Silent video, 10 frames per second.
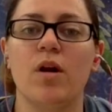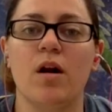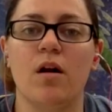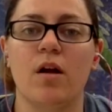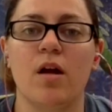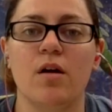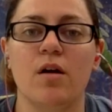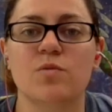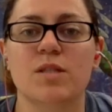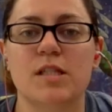our
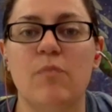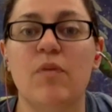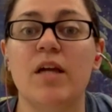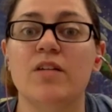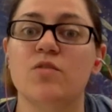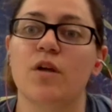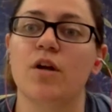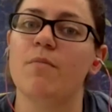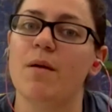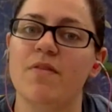kiddos with some needs, or,
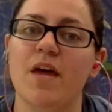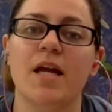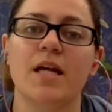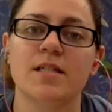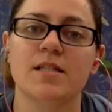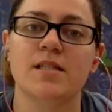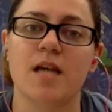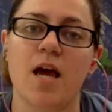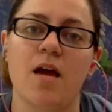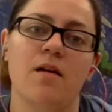maybe they need to
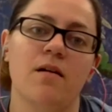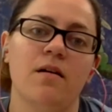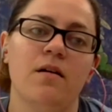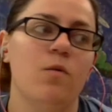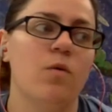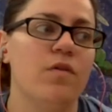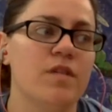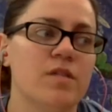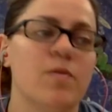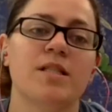stay with
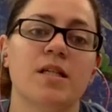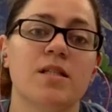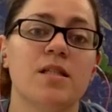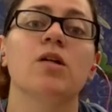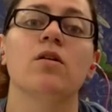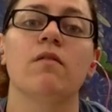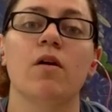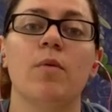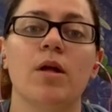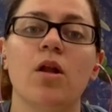this basic skill a
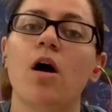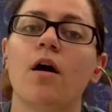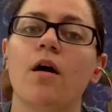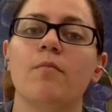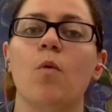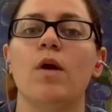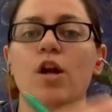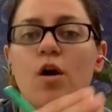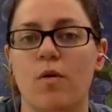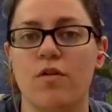little bit longer, but we
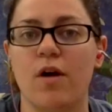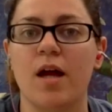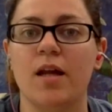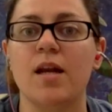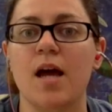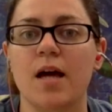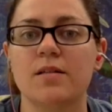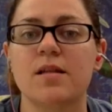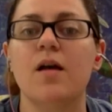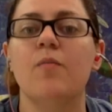know where they're headed
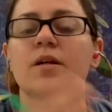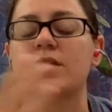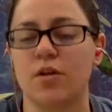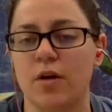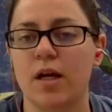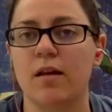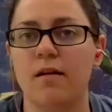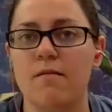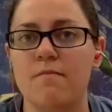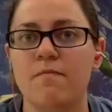next because the
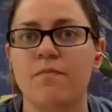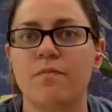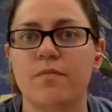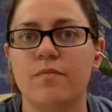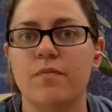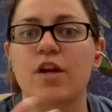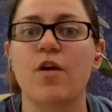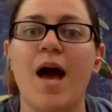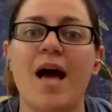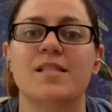curriculum,
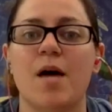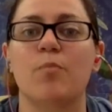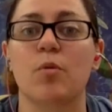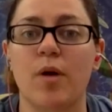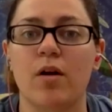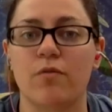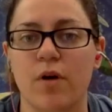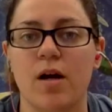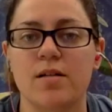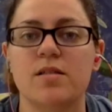has that prepared
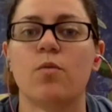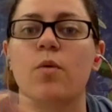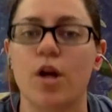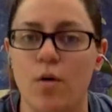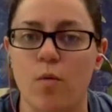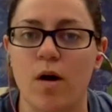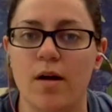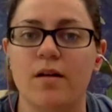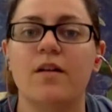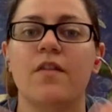for us, that we know
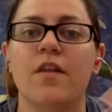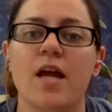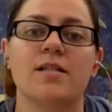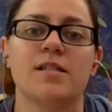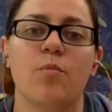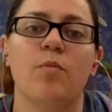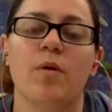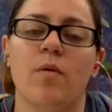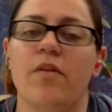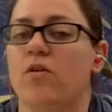what the next step would be when they're